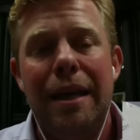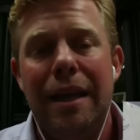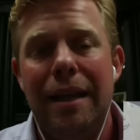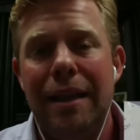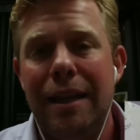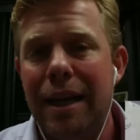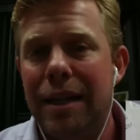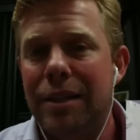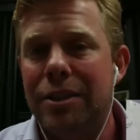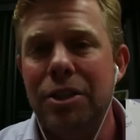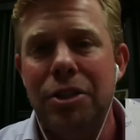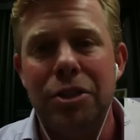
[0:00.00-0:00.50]

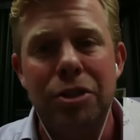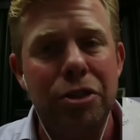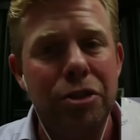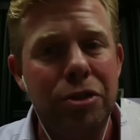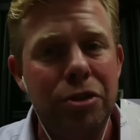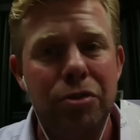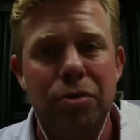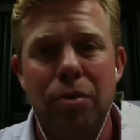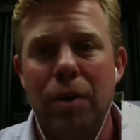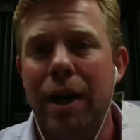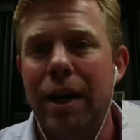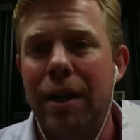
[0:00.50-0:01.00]
And that's just
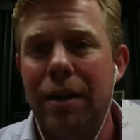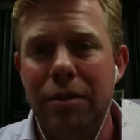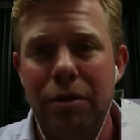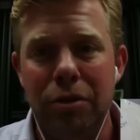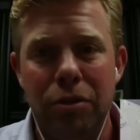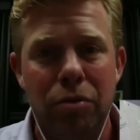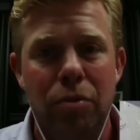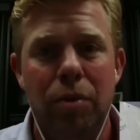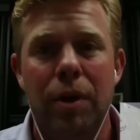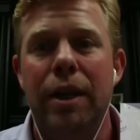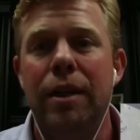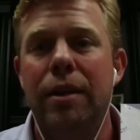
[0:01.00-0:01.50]

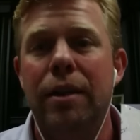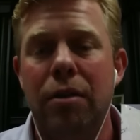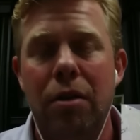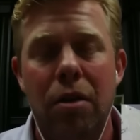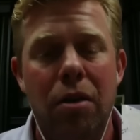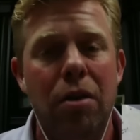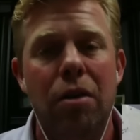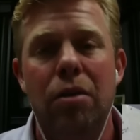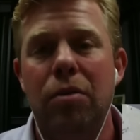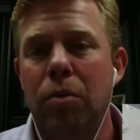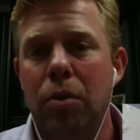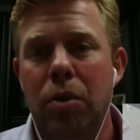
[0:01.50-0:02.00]
straight grit and
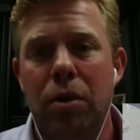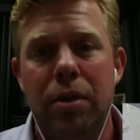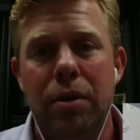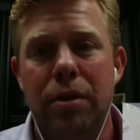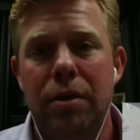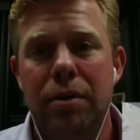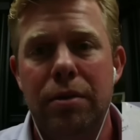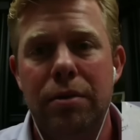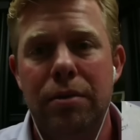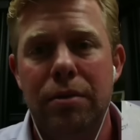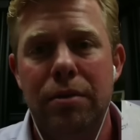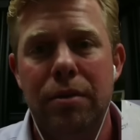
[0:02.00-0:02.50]
hard
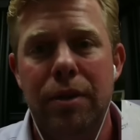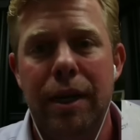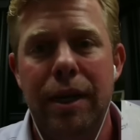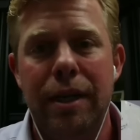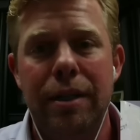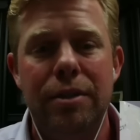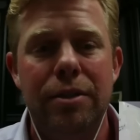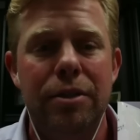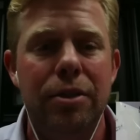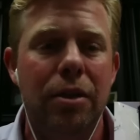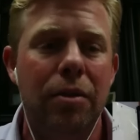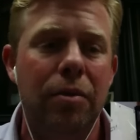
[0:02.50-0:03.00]
work,
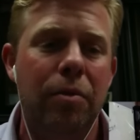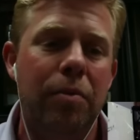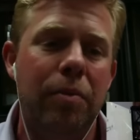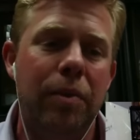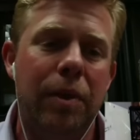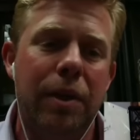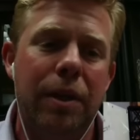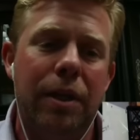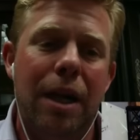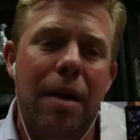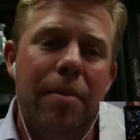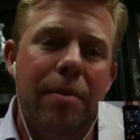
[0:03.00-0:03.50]
right? So
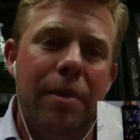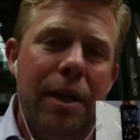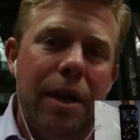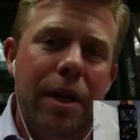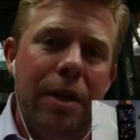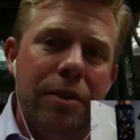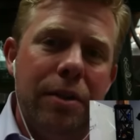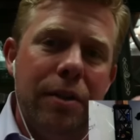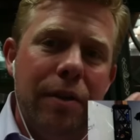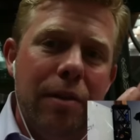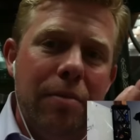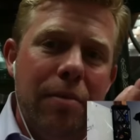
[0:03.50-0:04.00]
with a
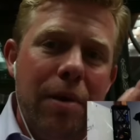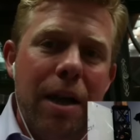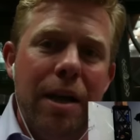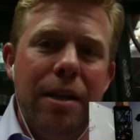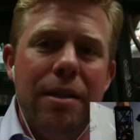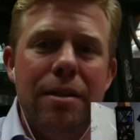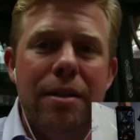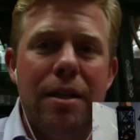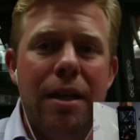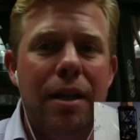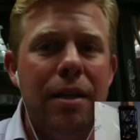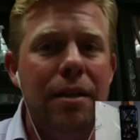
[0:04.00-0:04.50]
combination of the
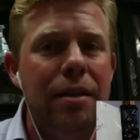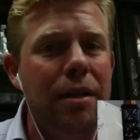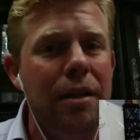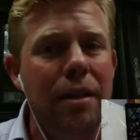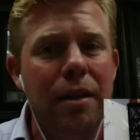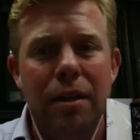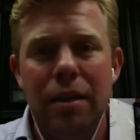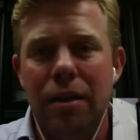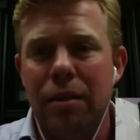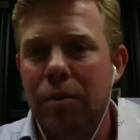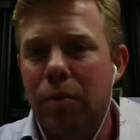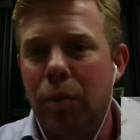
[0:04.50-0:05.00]
mindset,
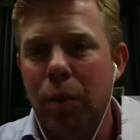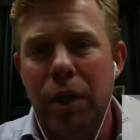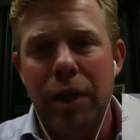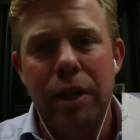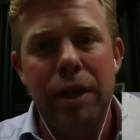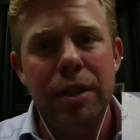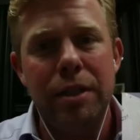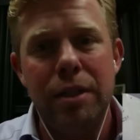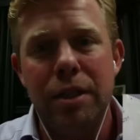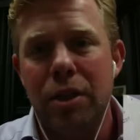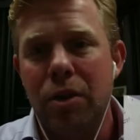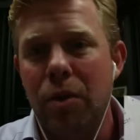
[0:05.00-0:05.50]
the
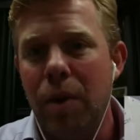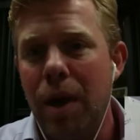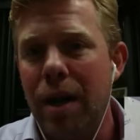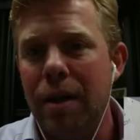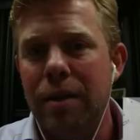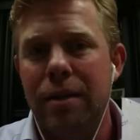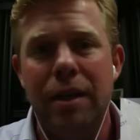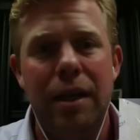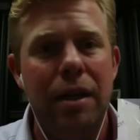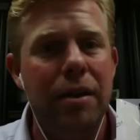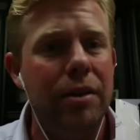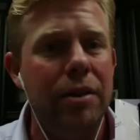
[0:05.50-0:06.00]
willingness to go
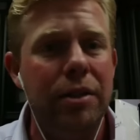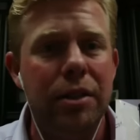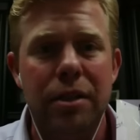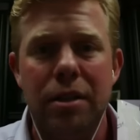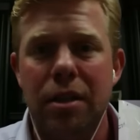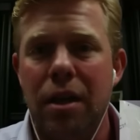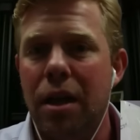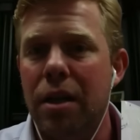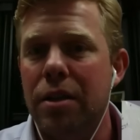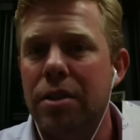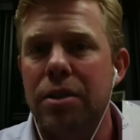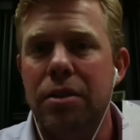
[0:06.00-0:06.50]
out there and
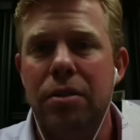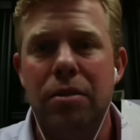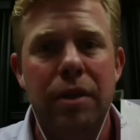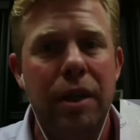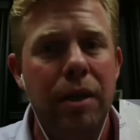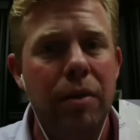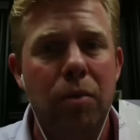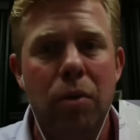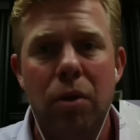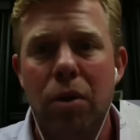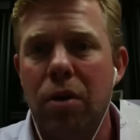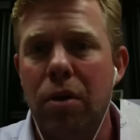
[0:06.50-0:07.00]
just hustle
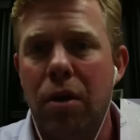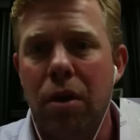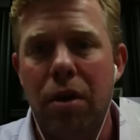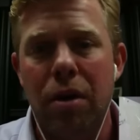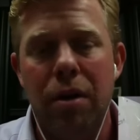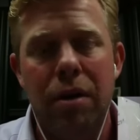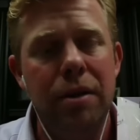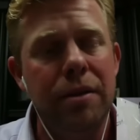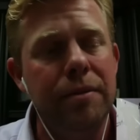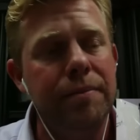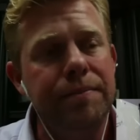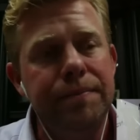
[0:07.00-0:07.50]
and work
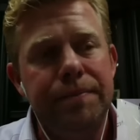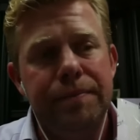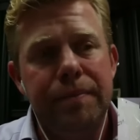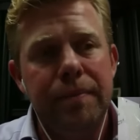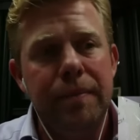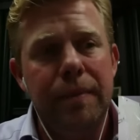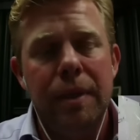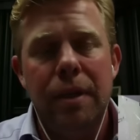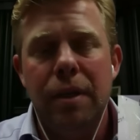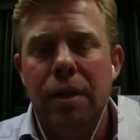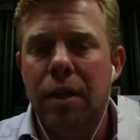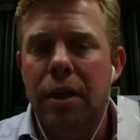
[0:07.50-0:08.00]
hard,
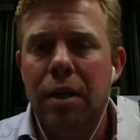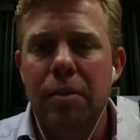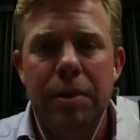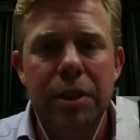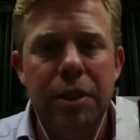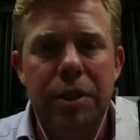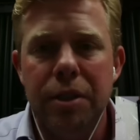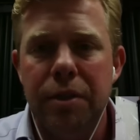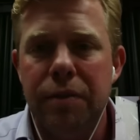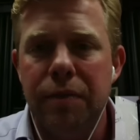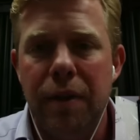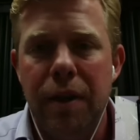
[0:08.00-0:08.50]
you're going to
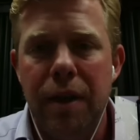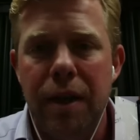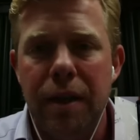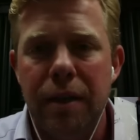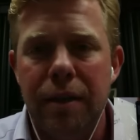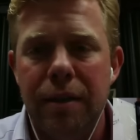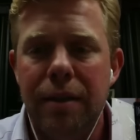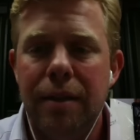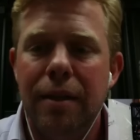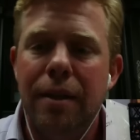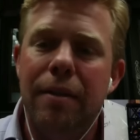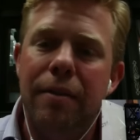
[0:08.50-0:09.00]
be just fine.